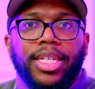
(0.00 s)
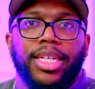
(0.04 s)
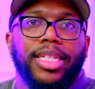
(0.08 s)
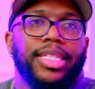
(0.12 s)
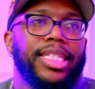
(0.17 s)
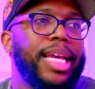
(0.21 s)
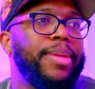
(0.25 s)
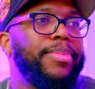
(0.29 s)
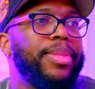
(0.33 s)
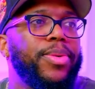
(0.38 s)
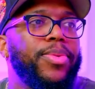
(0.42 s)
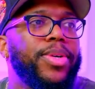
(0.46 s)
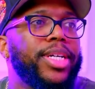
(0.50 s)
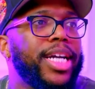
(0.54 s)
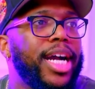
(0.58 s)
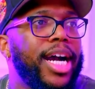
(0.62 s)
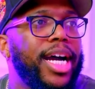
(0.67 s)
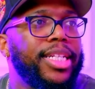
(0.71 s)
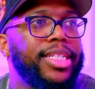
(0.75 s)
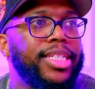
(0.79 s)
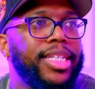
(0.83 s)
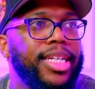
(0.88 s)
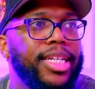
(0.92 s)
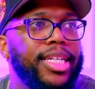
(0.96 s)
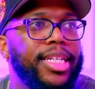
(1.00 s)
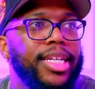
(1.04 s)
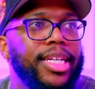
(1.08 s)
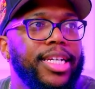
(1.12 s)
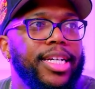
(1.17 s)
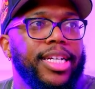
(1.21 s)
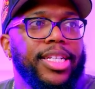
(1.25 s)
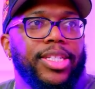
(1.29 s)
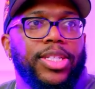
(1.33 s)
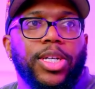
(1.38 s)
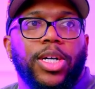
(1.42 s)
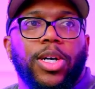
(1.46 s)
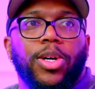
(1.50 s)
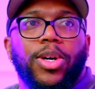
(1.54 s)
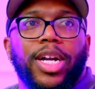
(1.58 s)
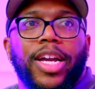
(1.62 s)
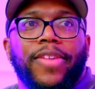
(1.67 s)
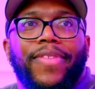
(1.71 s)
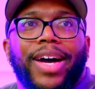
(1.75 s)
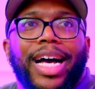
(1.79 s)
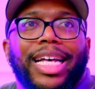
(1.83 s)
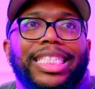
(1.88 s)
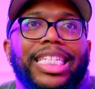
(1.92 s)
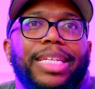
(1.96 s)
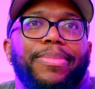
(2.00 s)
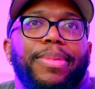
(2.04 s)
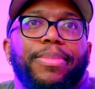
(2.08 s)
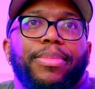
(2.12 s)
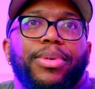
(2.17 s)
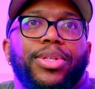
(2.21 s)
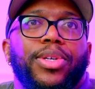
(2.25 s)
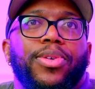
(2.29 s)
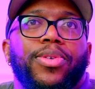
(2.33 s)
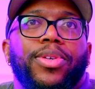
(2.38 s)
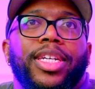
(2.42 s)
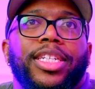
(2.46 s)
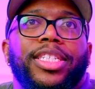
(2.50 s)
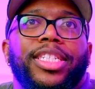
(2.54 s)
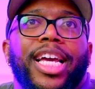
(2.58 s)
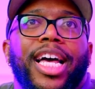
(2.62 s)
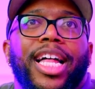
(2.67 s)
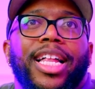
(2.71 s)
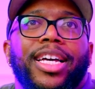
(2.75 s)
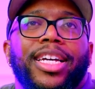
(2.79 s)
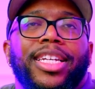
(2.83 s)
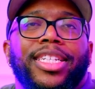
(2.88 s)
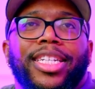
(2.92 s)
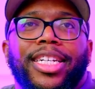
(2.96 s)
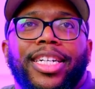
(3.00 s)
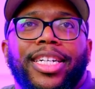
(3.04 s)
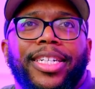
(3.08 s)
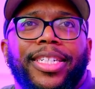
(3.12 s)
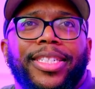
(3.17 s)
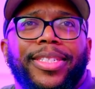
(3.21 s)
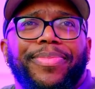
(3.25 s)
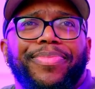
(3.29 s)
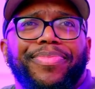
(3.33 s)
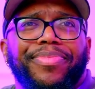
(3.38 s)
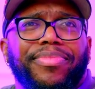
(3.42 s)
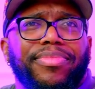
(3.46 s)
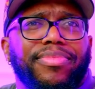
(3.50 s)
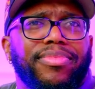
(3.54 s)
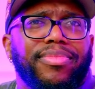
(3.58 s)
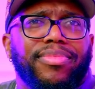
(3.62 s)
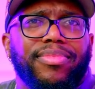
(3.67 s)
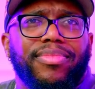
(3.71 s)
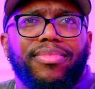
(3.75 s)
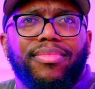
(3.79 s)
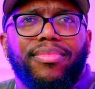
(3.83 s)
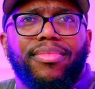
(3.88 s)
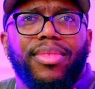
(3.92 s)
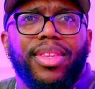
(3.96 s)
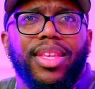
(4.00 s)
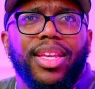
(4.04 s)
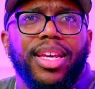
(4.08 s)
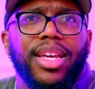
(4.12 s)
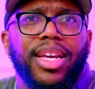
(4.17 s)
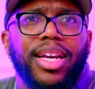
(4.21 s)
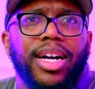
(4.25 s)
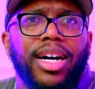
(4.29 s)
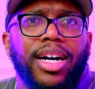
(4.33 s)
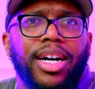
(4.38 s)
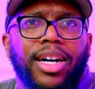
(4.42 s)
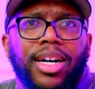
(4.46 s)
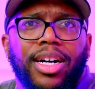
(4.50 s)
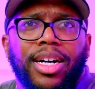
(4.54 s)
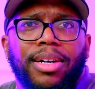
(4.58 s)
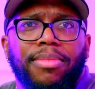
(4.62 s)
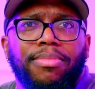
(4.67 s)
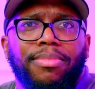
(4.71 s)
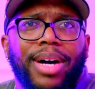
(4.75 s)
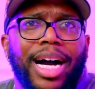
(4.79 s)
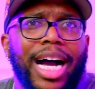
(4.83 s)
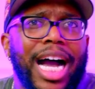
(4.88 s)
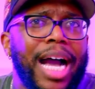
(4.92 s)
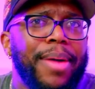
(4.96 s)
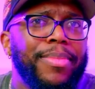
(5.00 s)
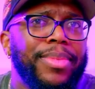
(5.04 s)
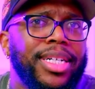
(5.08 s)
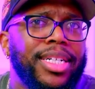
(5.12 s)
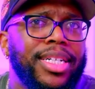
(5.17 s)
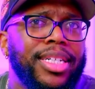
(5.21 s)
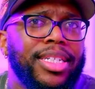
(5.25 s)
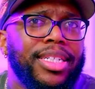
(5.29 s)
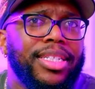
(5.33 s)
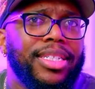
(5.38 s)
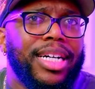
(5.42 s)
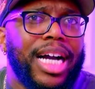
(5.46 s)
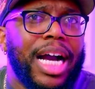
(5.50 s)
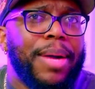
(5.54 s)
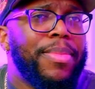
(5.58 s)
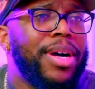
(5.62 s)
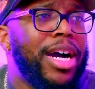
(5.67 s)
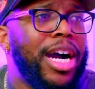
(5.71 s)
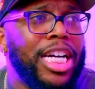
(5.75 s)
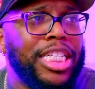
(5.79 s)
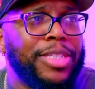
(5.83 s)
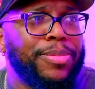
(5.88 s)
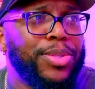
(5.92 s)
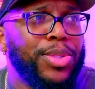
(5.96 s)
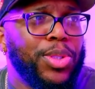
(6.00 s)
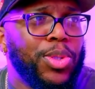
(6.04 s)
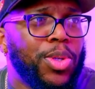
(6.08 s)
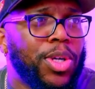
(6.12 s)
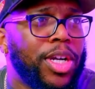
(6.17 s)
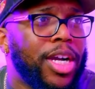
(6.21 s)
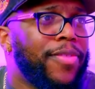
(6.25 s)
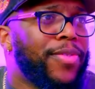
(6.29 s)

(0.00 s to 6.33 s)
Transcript: Same thing with content. So if I see people doing a challenge, I'm an entrepreneur.